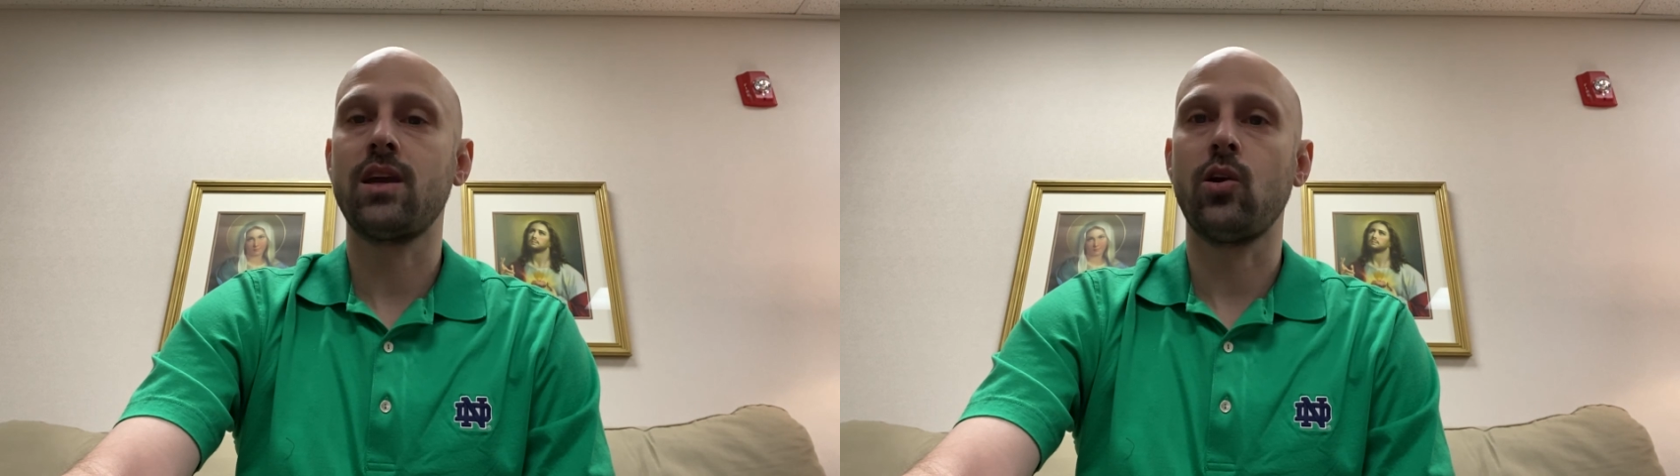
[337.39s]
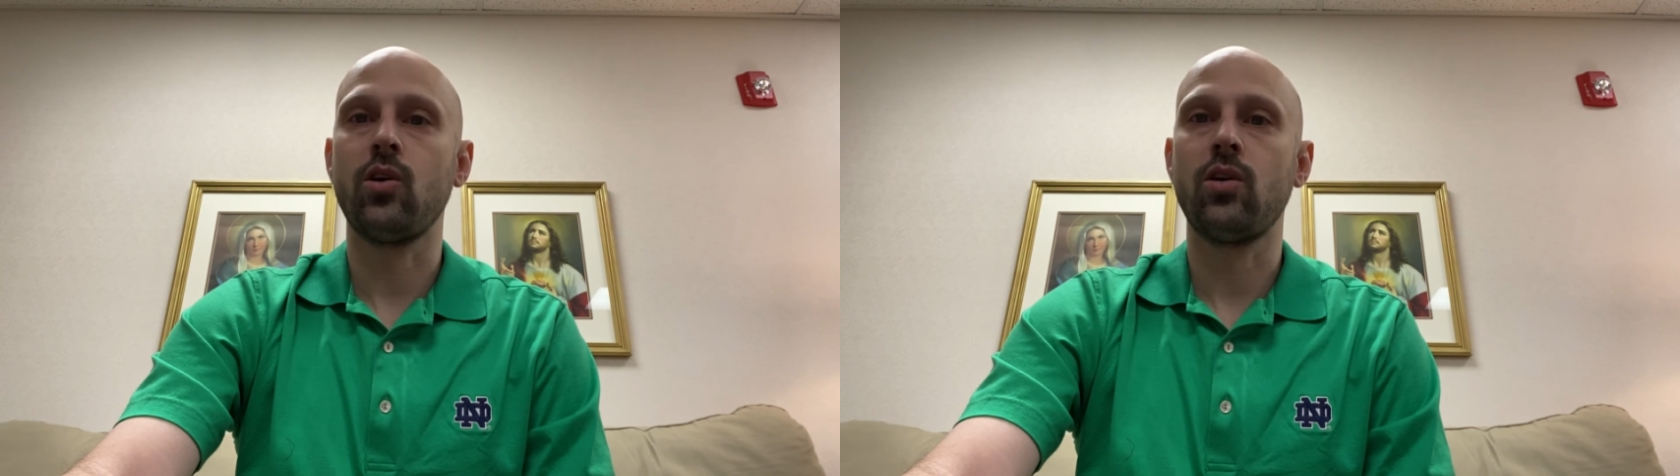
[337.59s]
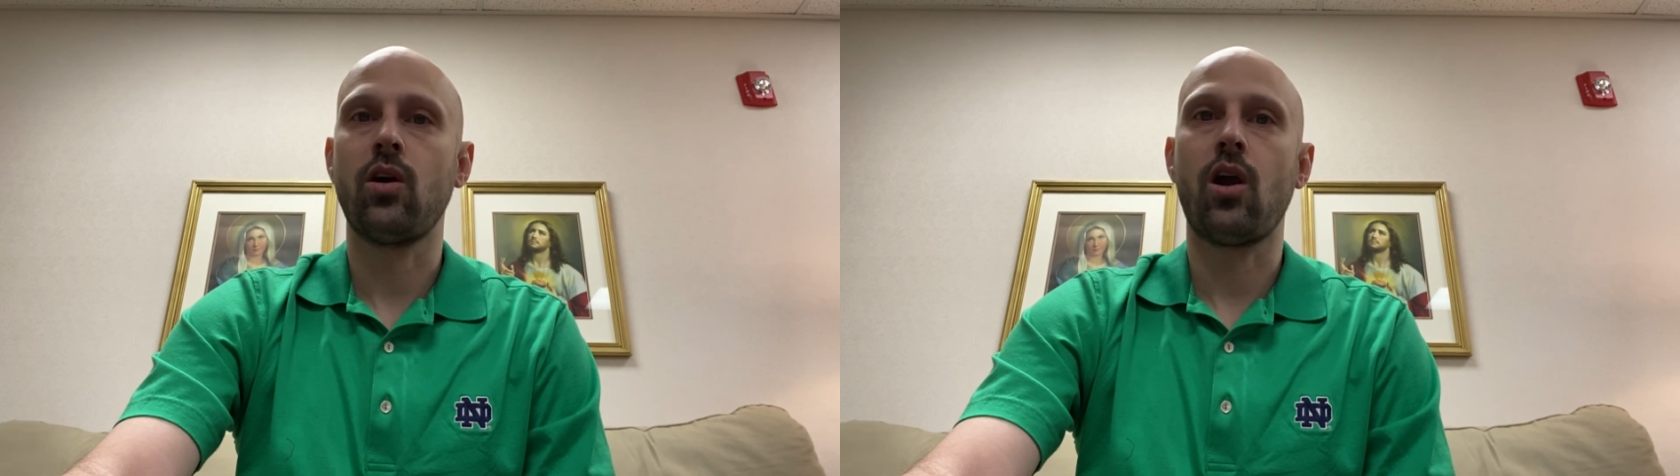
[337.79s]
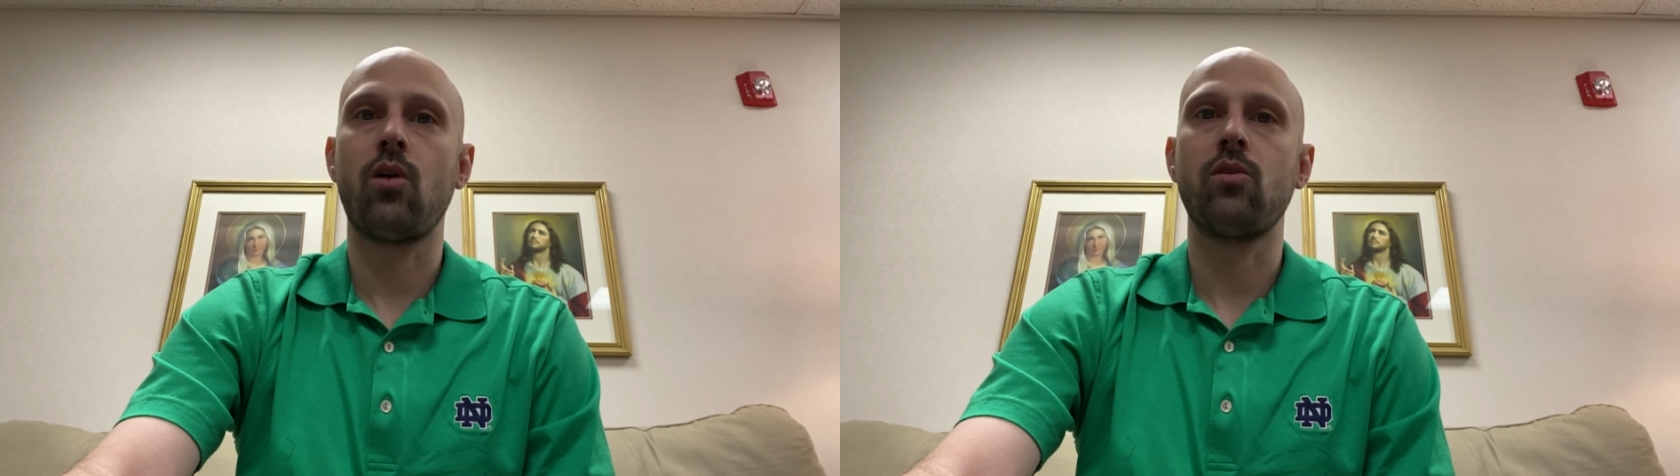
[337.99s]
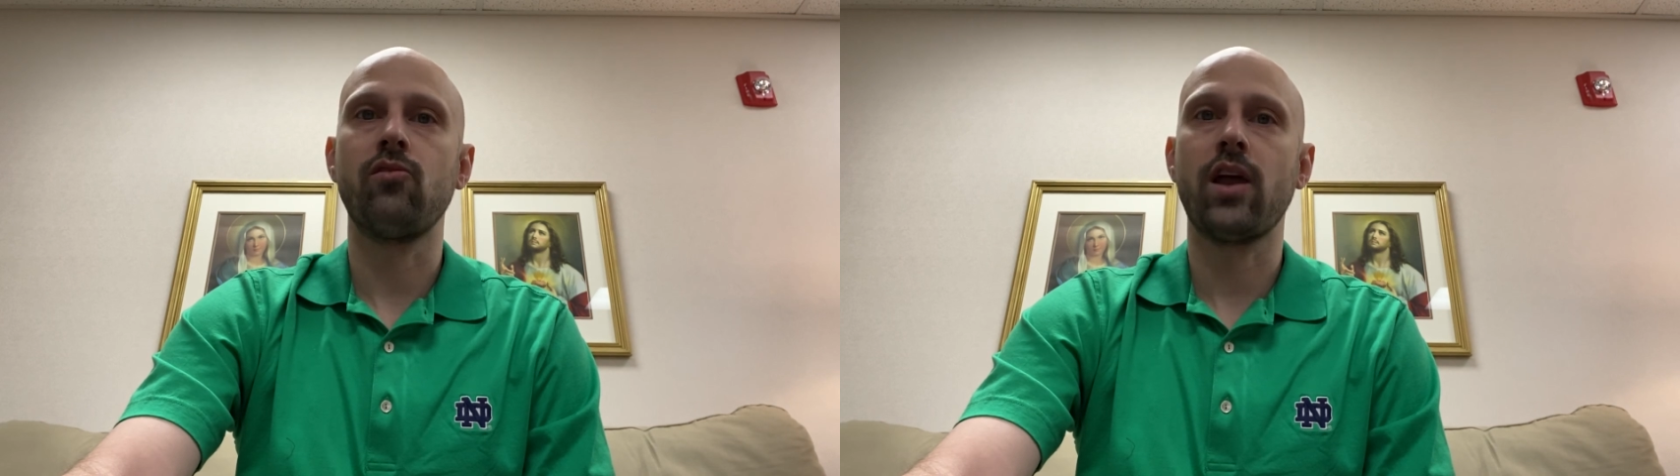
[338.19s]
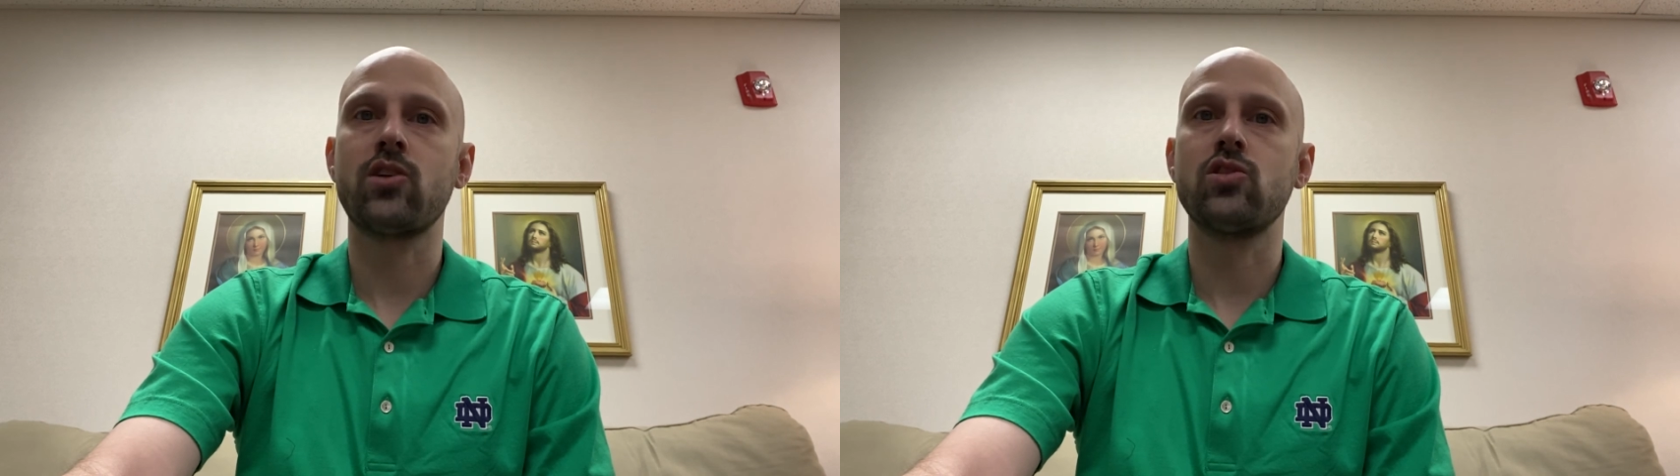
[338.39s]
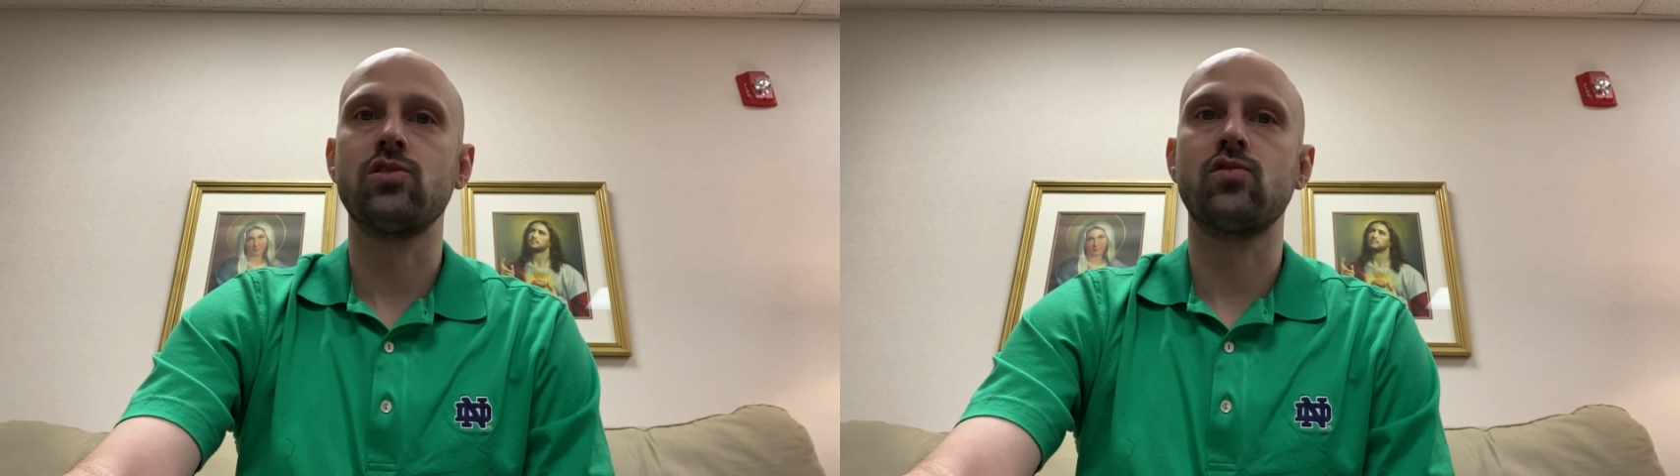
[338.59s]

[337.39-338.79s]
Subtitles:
Kieran are reflections of